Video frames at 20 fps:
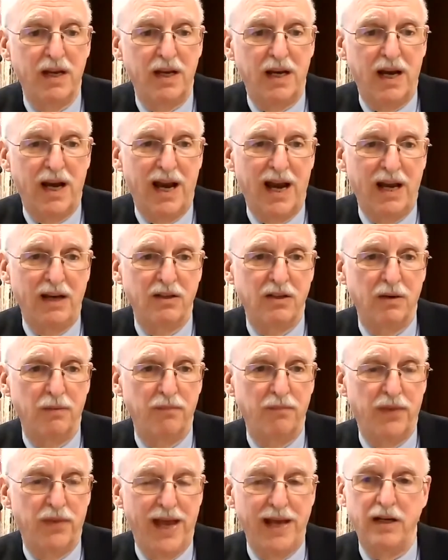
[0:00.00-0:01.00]
And
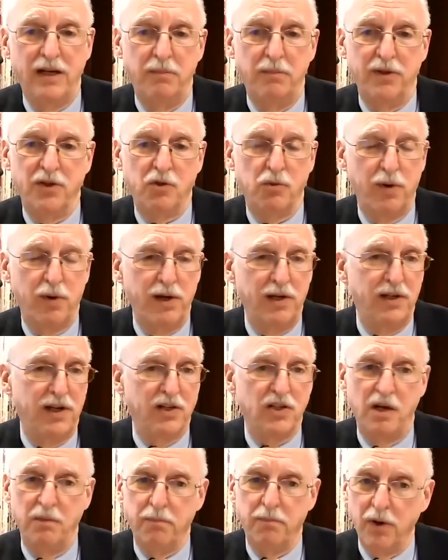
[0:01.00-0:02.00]
that had been treated
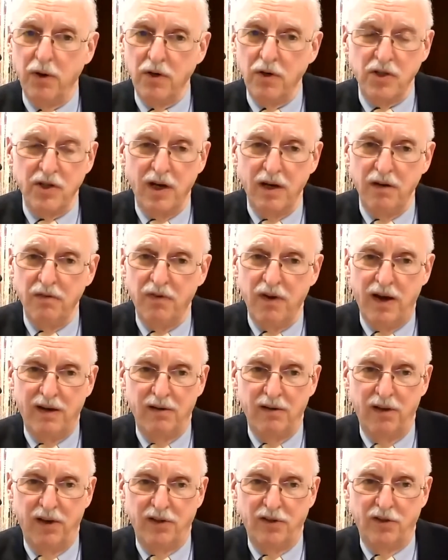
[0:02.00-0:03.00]
as a per se
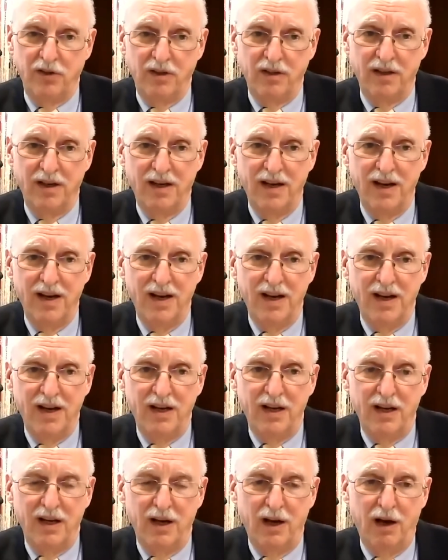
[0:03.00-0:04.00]
violation
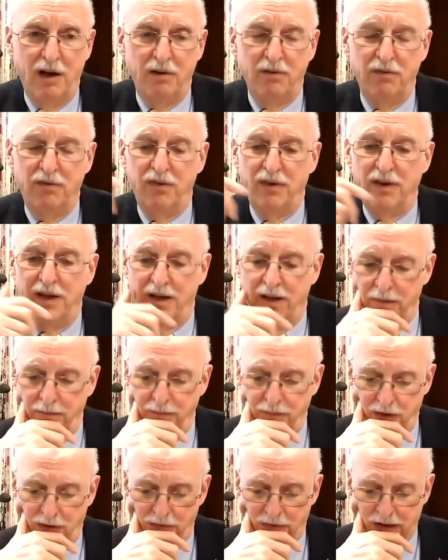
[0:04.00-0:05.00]
of
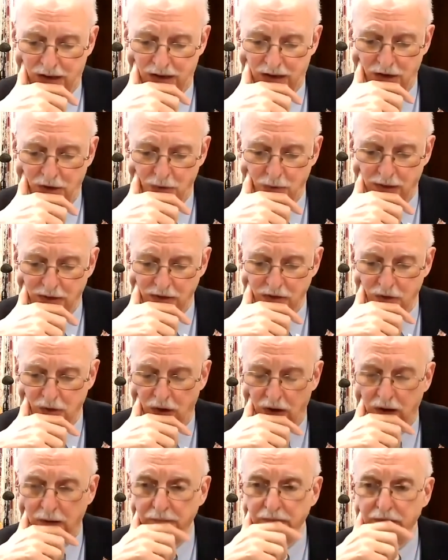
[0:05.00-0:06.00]
the antitrust
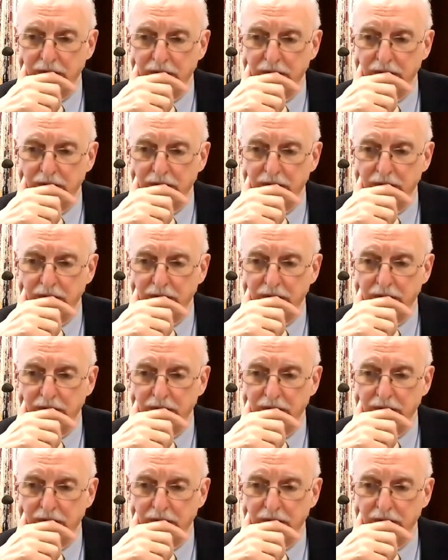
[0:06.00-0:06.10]
law.